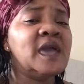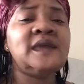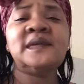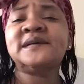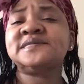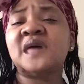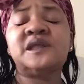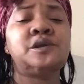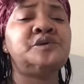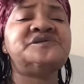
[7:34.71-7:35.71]
And that's
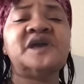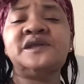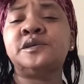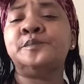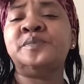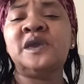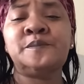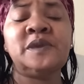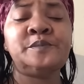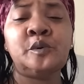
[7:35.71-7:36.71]
not no shade to
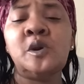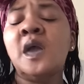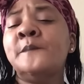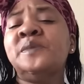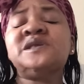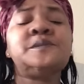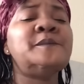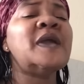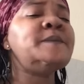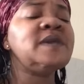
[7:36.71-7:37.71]
big people. Bitch,
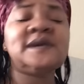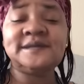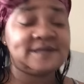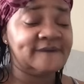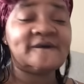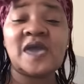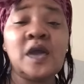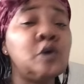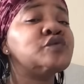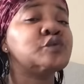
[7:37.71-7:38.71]
maybe because of the
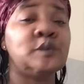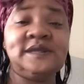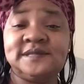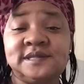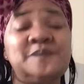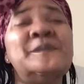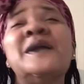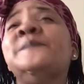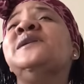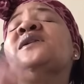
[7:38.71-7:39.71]
health reasons,
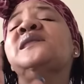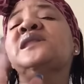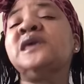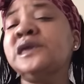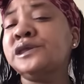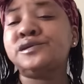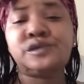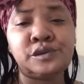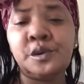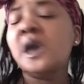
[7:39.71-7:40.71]
maybe you need
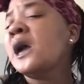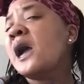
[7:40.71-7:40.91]
to.